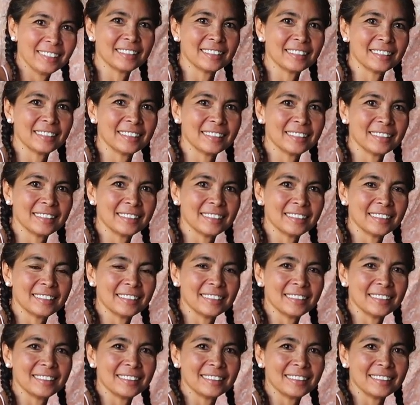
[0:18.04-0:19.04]

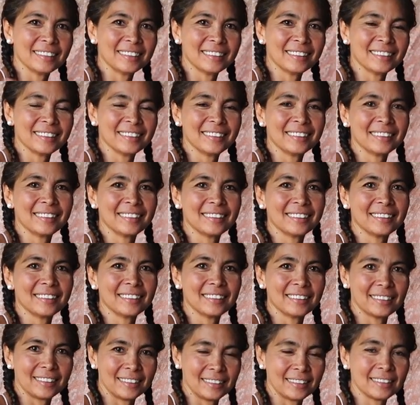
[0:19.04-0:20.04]

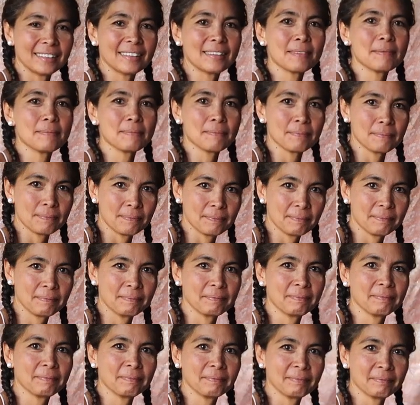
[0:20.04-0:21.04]

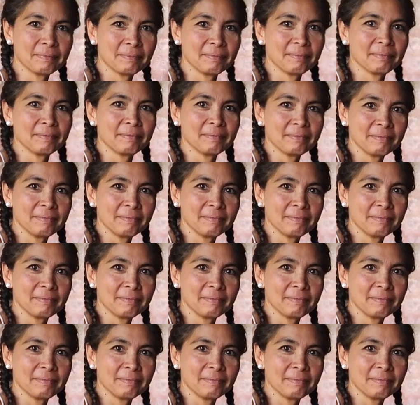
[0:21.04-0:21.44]
(silent)